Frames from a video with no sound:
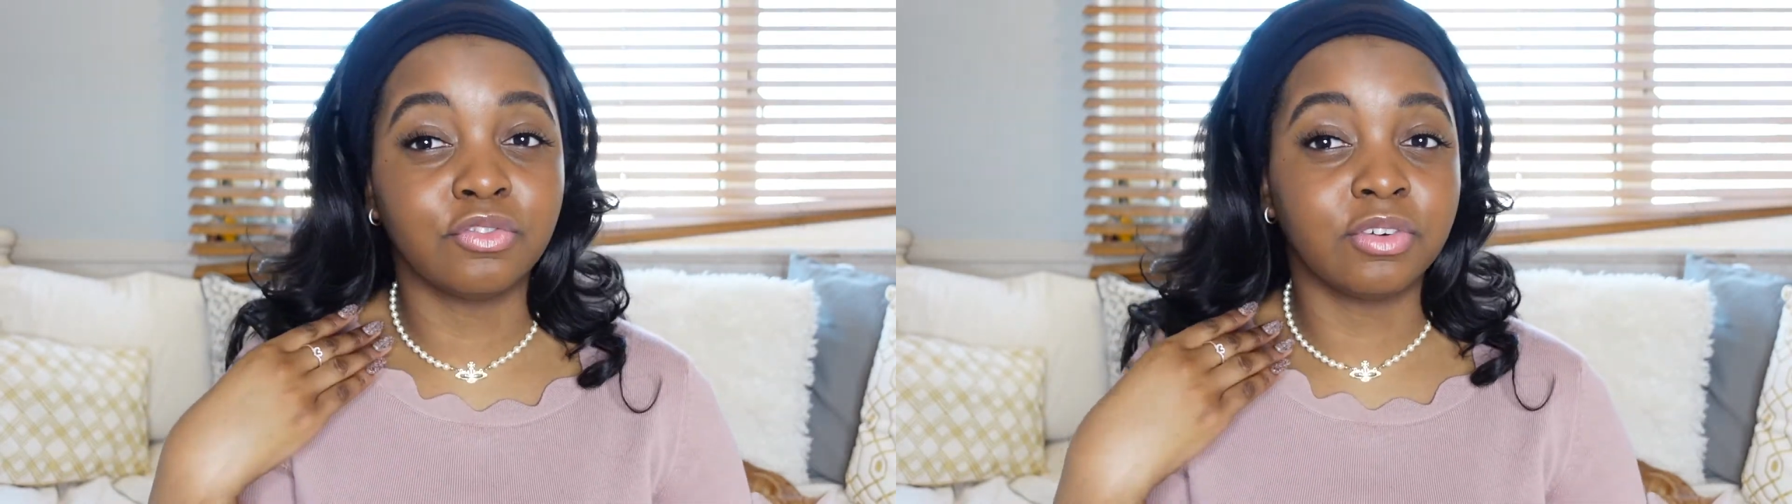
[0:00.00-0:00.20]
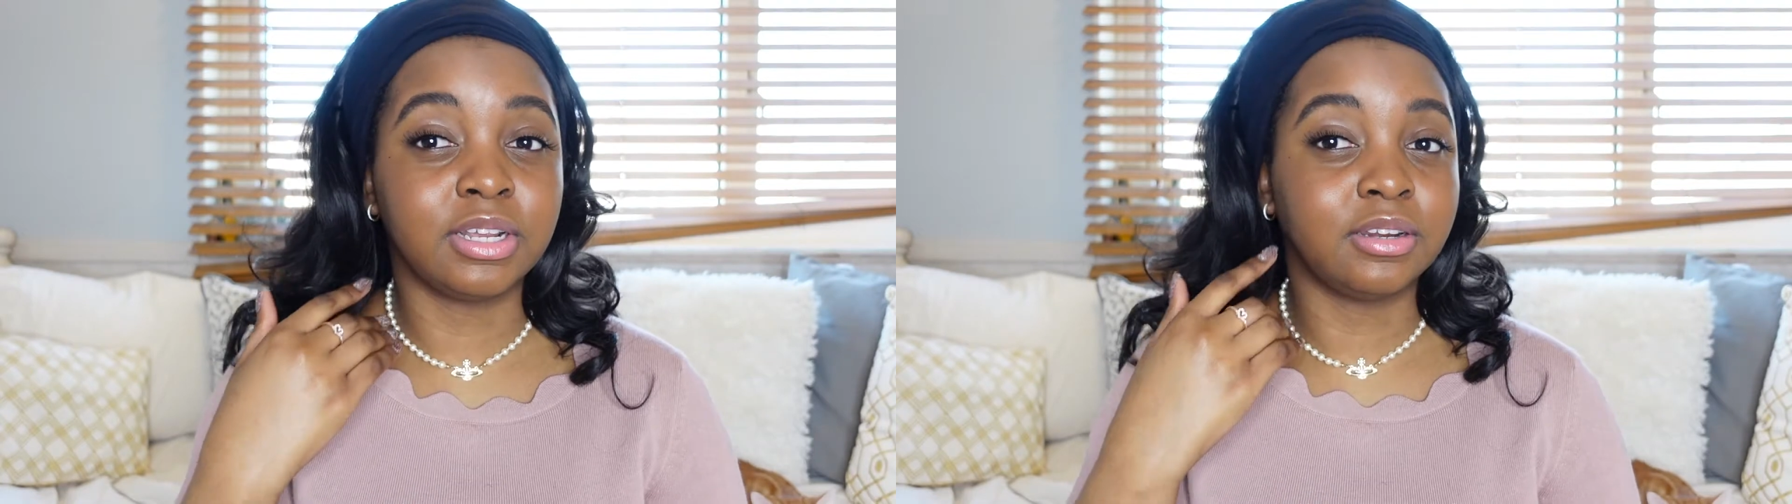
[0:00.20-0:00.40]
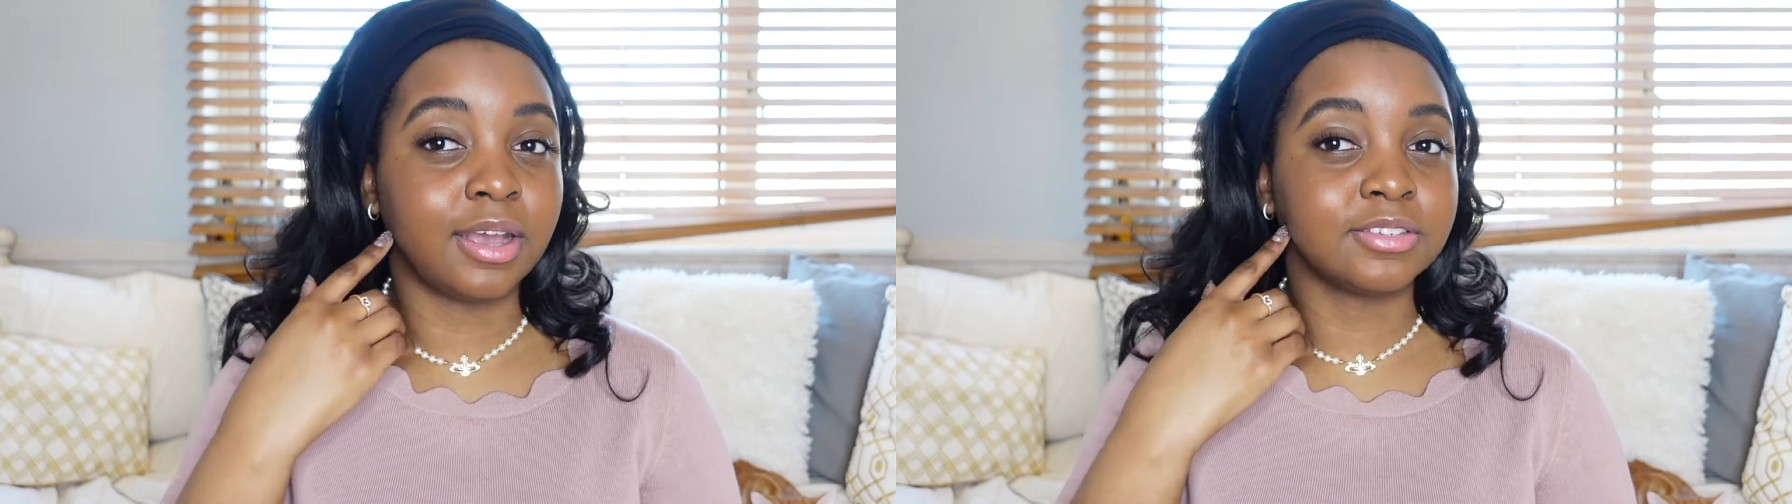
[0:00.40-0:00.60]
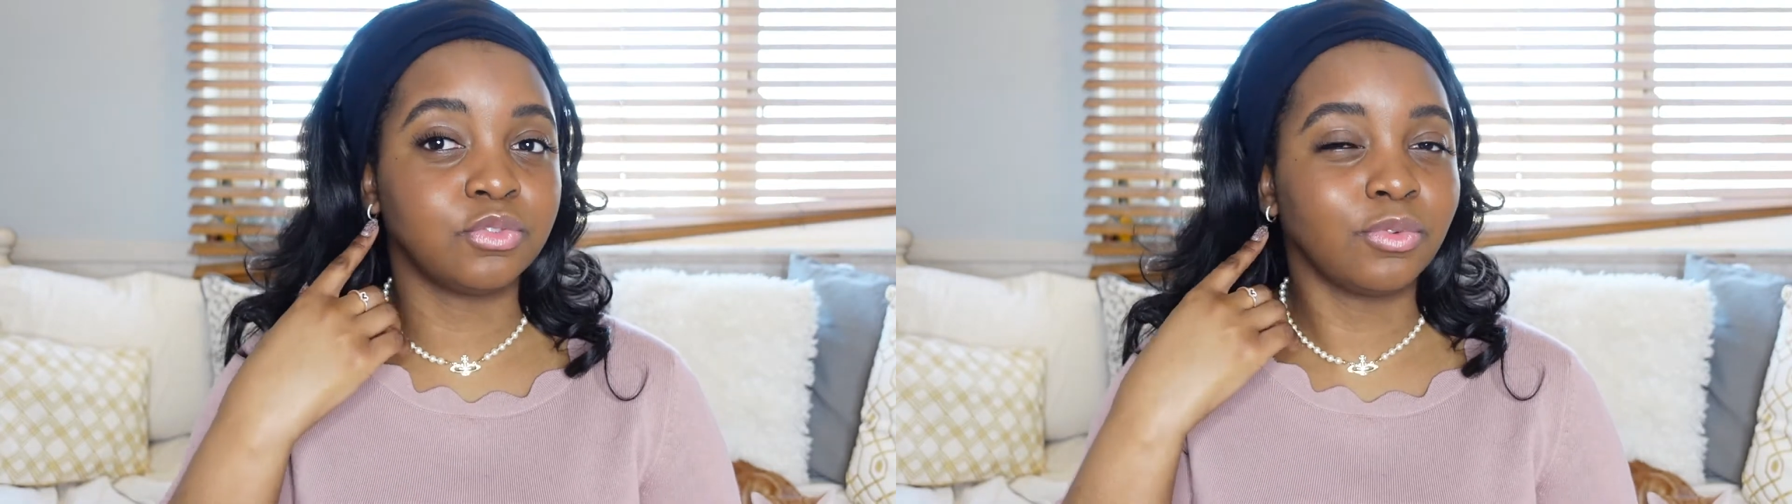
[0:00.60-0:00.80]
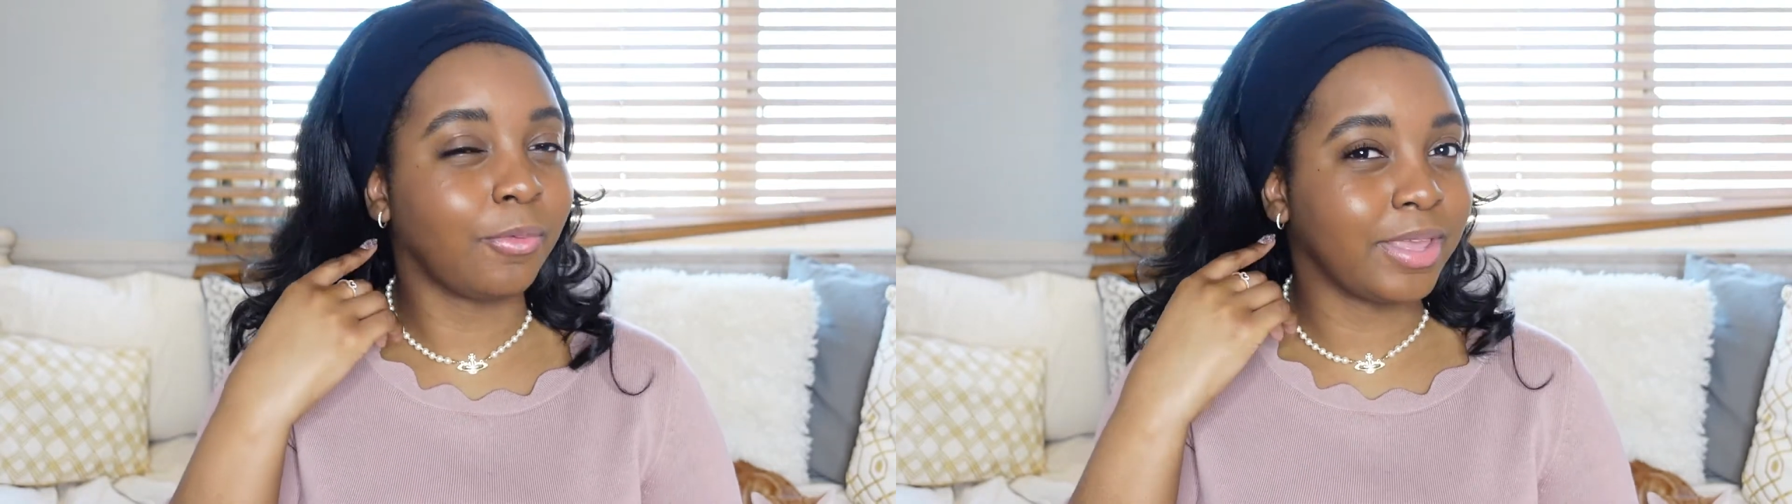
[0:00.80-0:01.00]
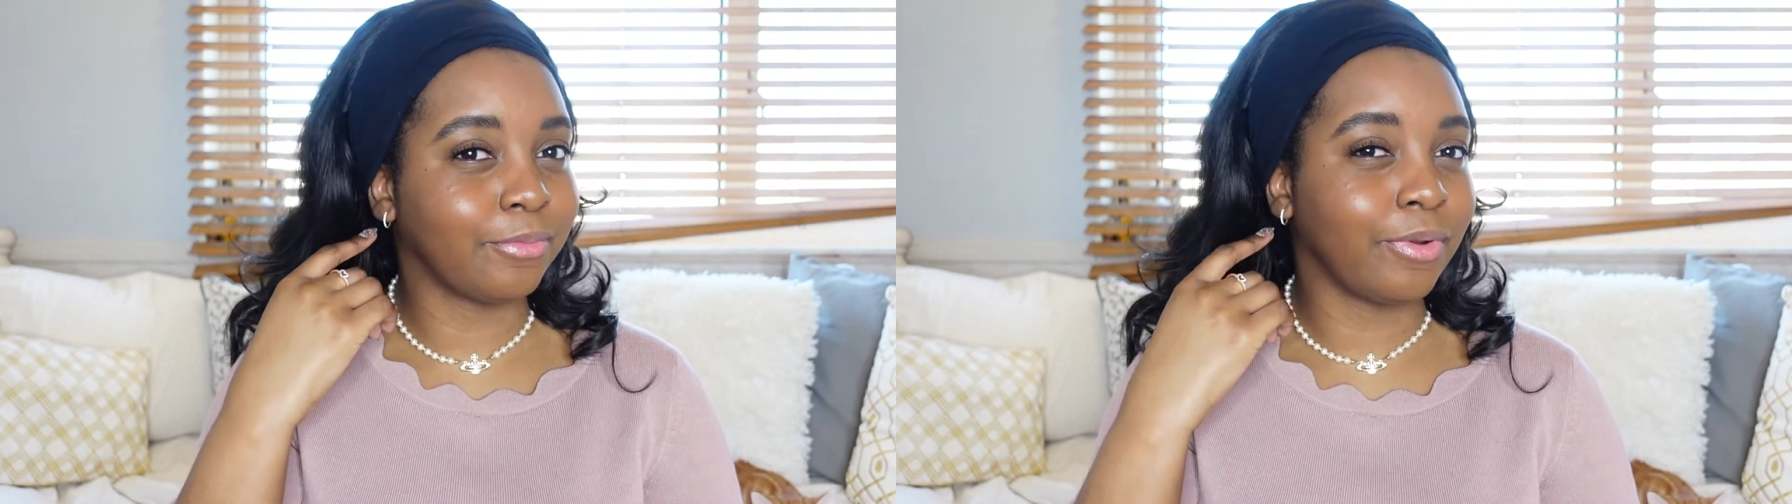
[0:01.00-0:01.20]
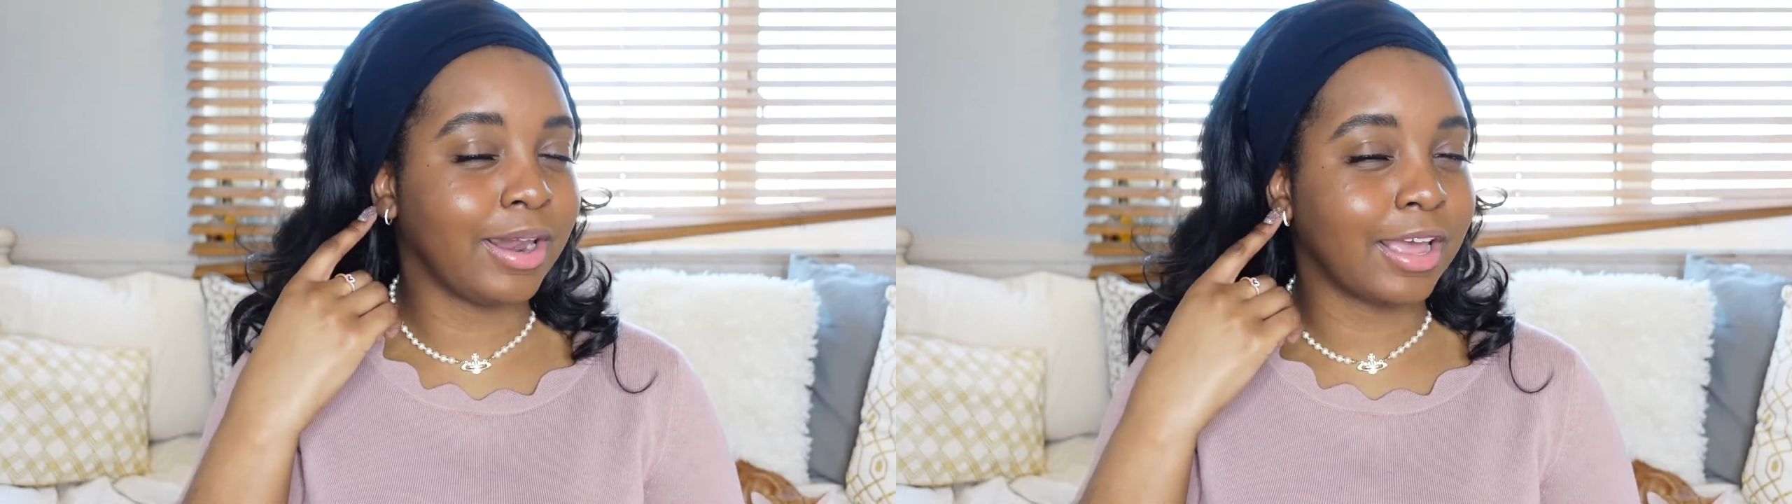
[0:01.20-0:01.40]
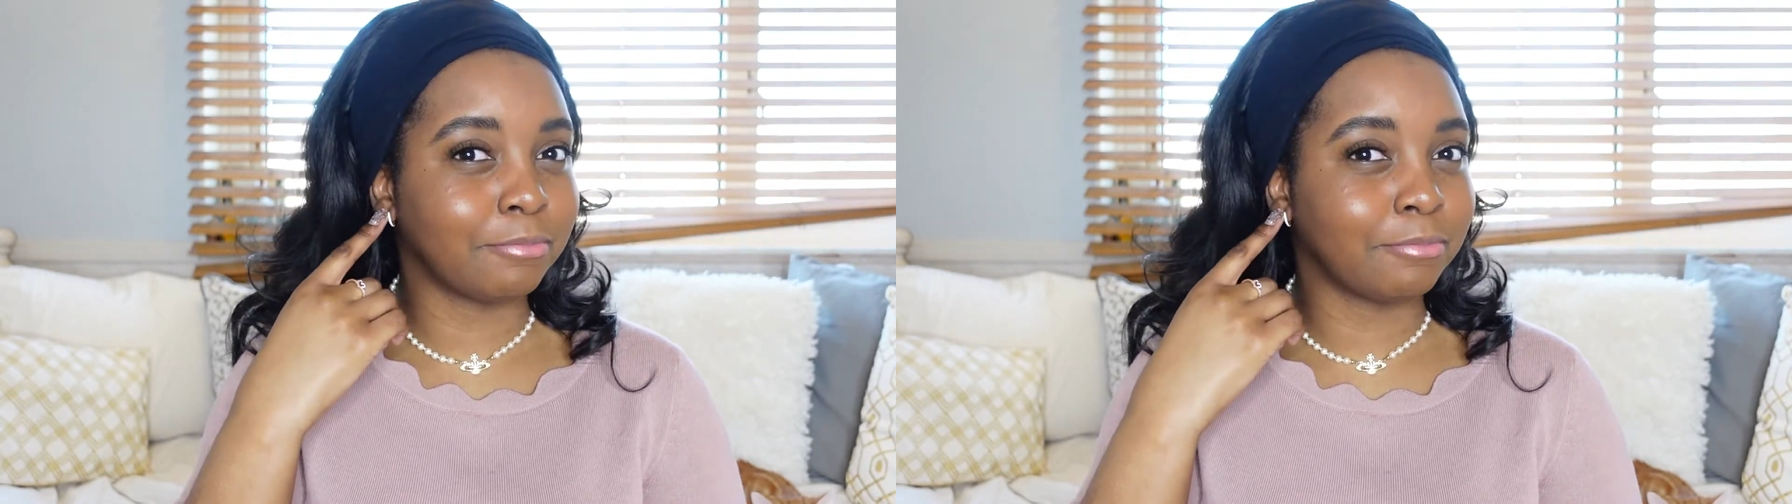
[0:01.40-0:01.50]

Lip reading: really nice as well when you wear like